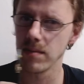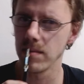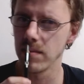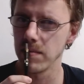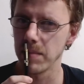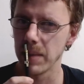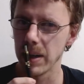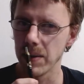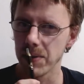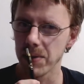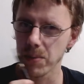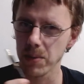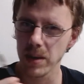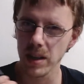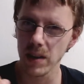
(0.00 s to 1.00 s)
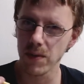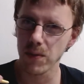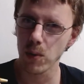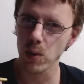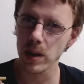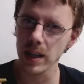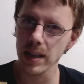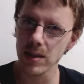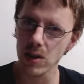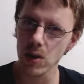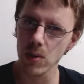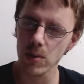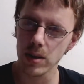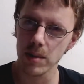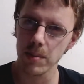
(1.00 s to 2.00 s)
about 3-4 days ago,
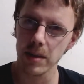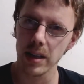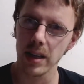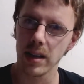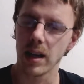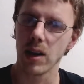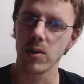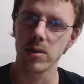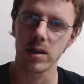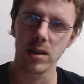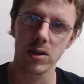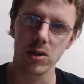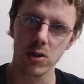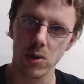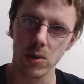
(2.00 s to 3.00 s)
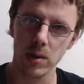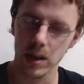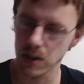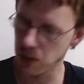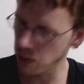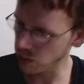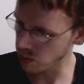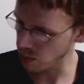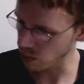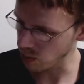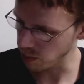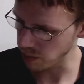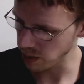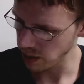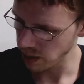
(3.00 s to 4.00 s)
something like that. I was gonna show it on YouTube,
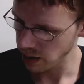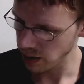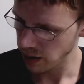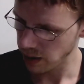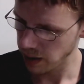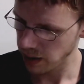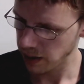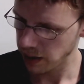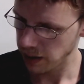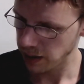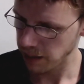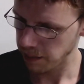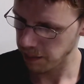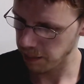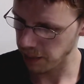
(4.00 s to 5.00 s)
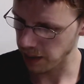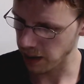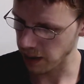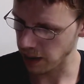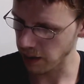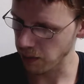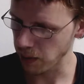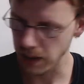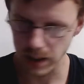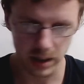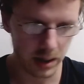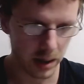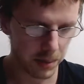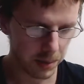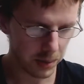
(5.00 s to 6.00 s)
but I never ended
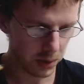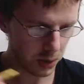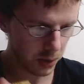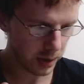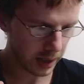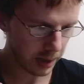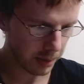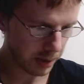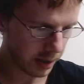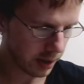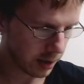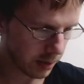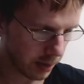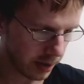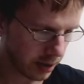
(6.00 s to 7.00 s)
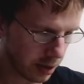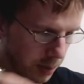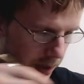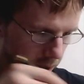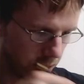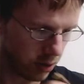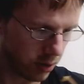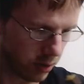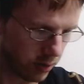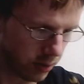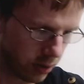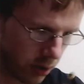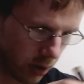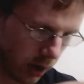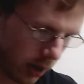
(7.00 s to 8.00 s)
up doing that because of my speech.
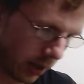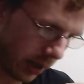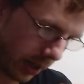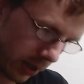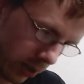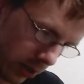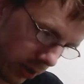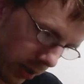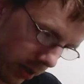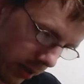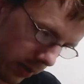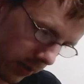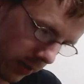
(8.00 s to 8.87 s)
So I'll actually